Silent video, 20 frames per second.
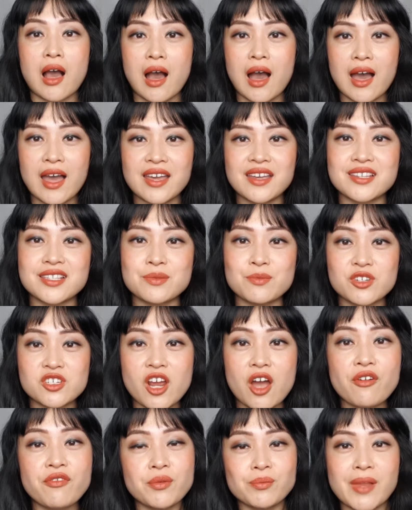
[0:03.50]
Hi, it's
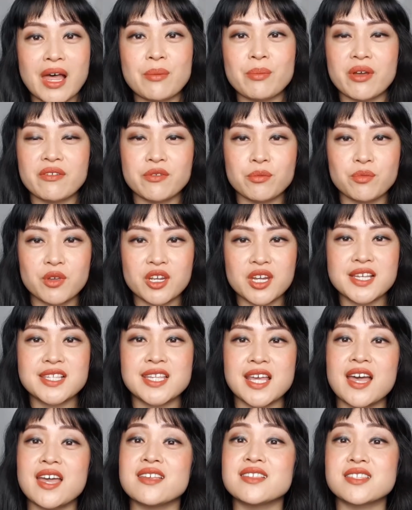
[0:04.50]
Michelle from Lab Muffin Beauty
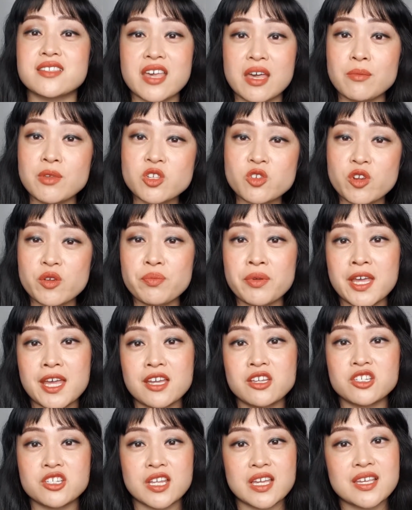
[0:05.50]
Science, chemistry
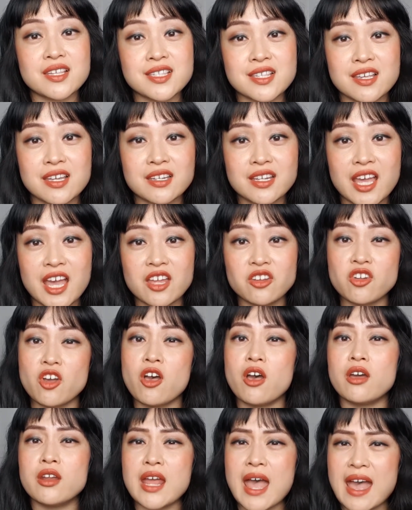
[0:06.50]
PhD, skincare
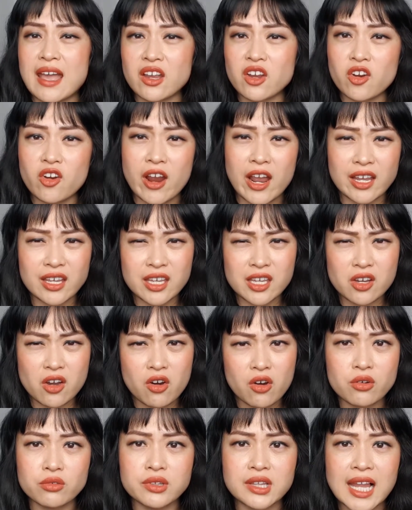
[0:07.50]
nerd, and cranky
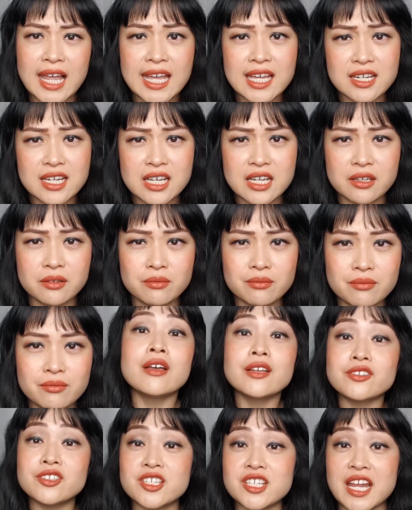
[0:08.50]
old lady.
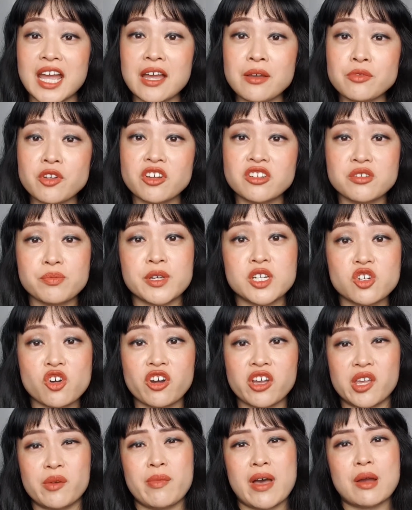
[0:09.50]
Today I'm going to be
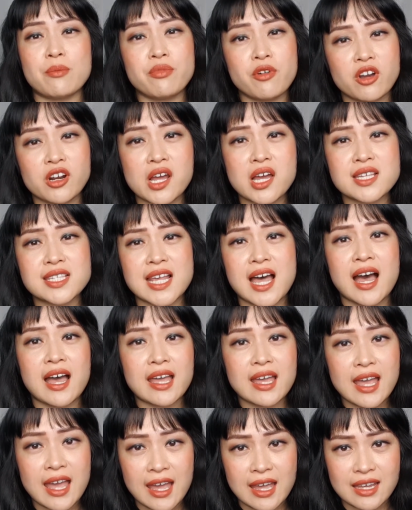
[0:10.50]
talking about products
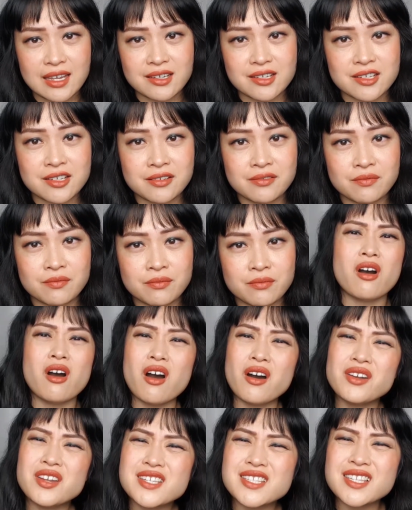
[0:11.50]
I hate.
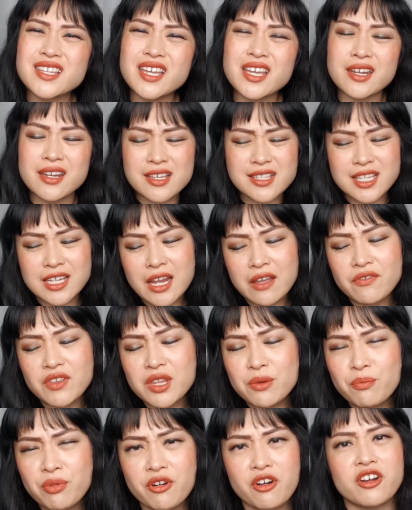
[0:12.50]
Honestly, it isn't
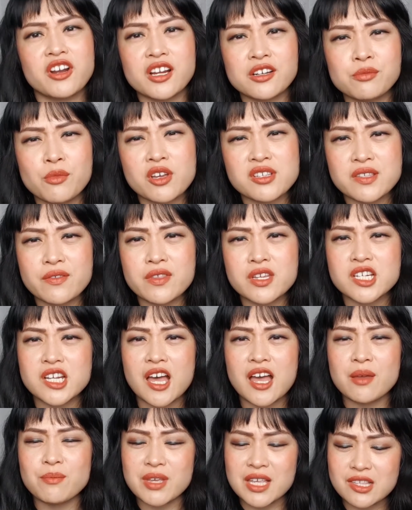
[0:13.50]
even the product most of the
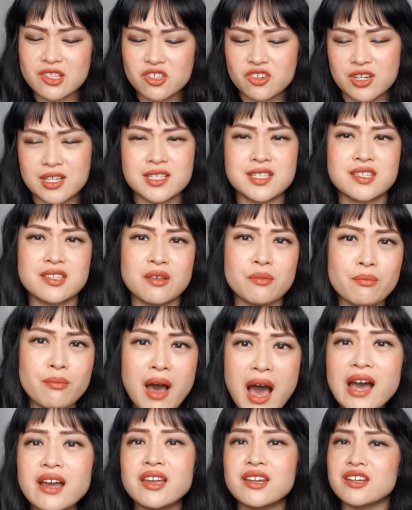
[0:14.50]
time, it's just the
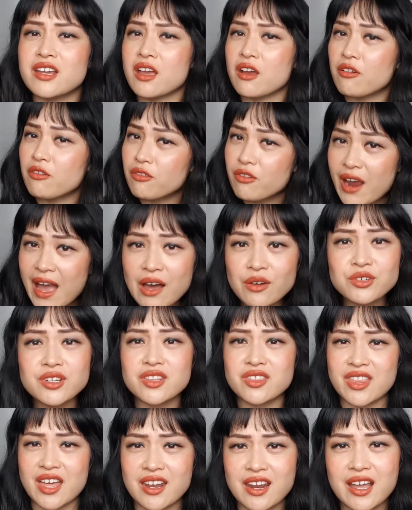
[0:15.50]
marketing
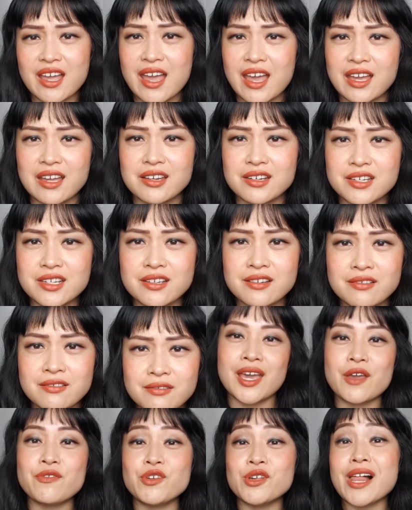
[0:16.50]
around it that I hate.
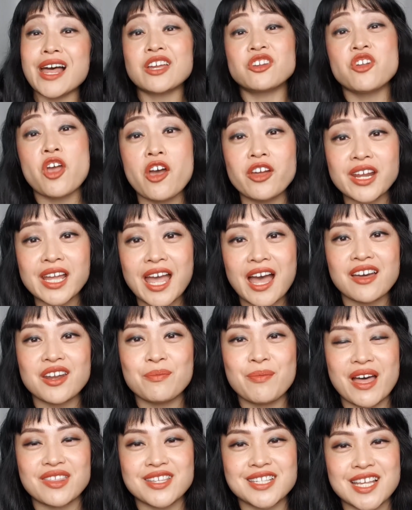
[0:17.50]
If you like nerding
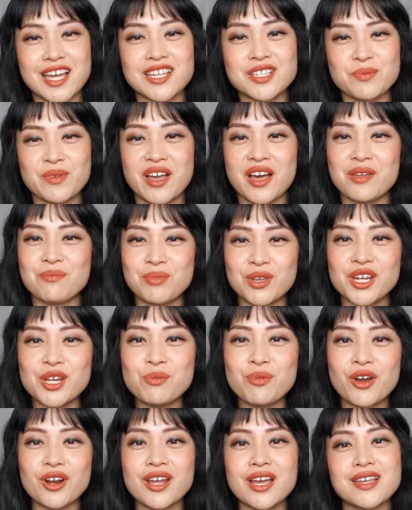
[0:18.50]
out about the science behind
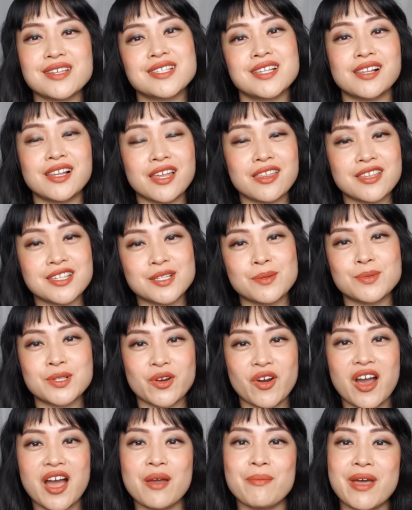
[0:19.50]
beauty products, click the
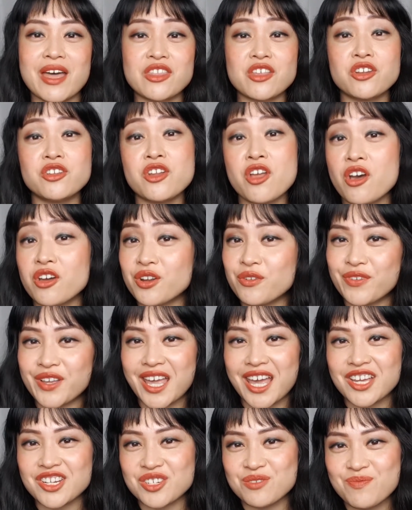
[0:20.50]
subscribe and the
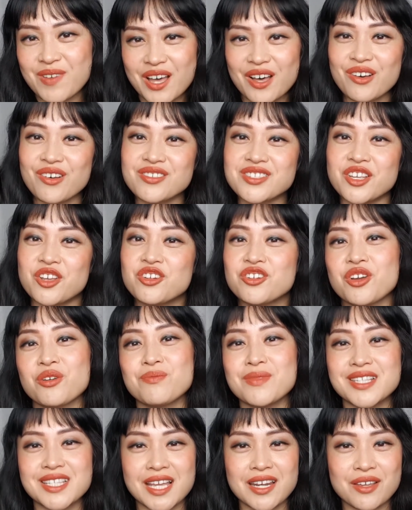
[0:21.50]
notification bell so you
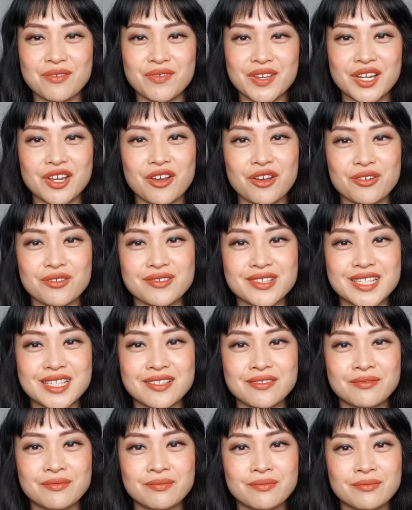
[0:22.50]
don't miss any
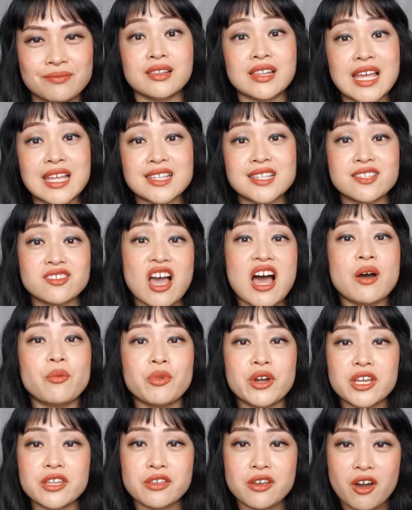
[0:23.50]
videos. Let's
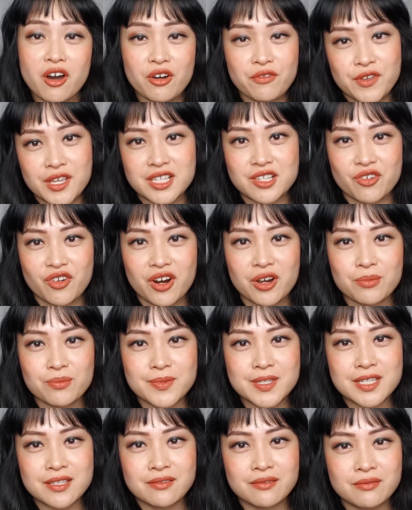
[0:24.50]
start with coffee
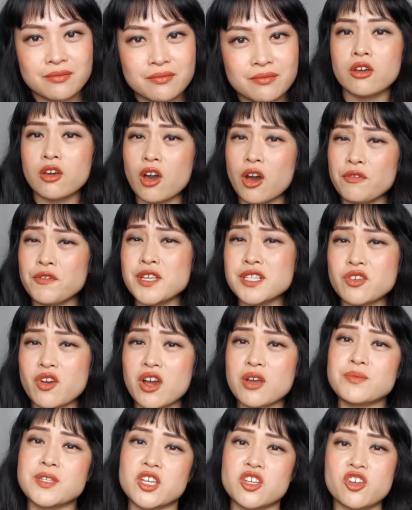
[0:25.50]
scrubs. Coffee
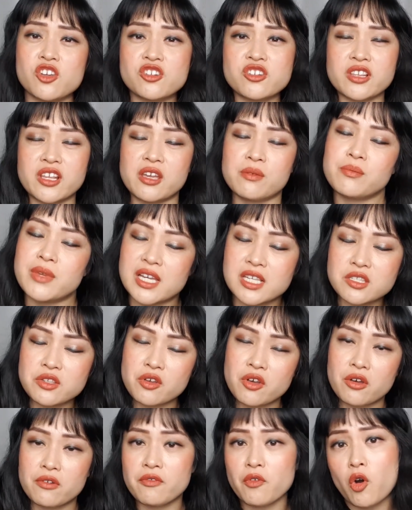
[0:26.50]
scrubs are usually a mix
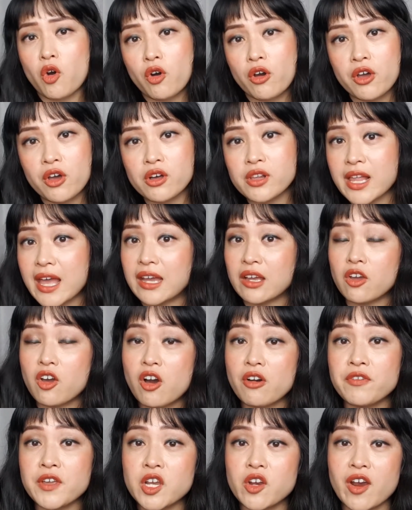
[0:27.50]
of oil and
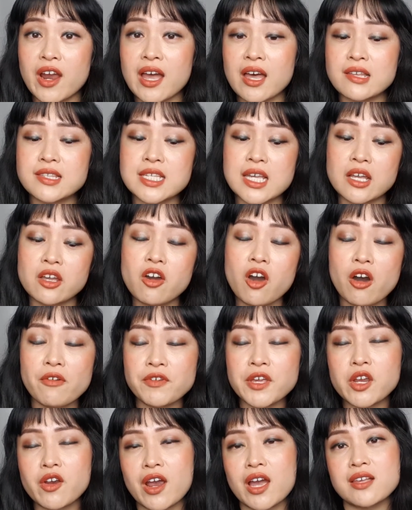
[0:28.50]
coffee grounds, and
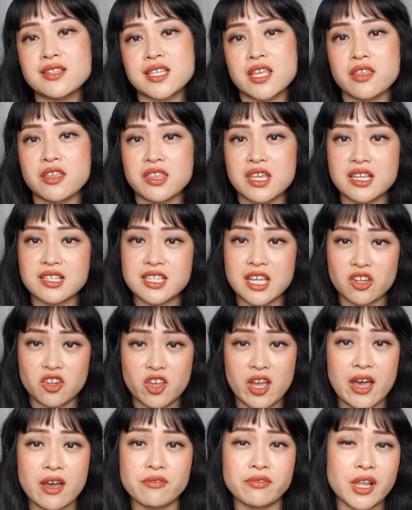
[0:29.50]
coffee grounds are the things that
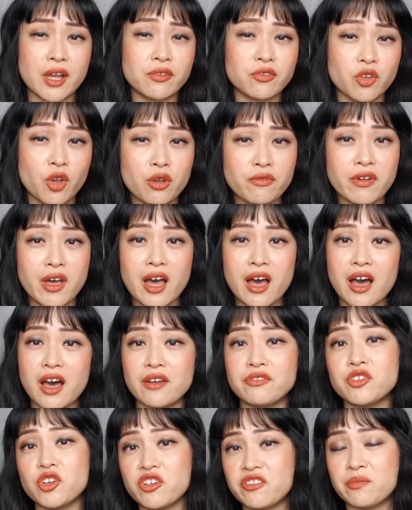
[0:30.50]
you have left over
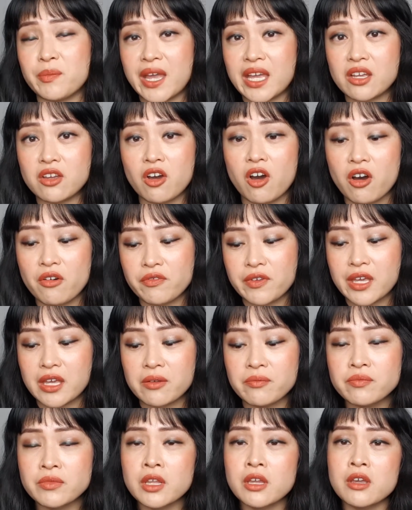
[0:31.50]
after you've made
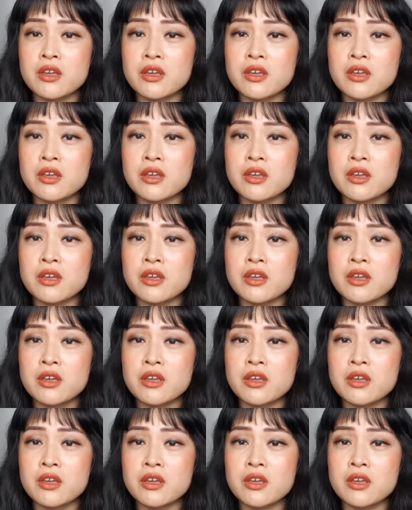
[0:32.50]
coffee.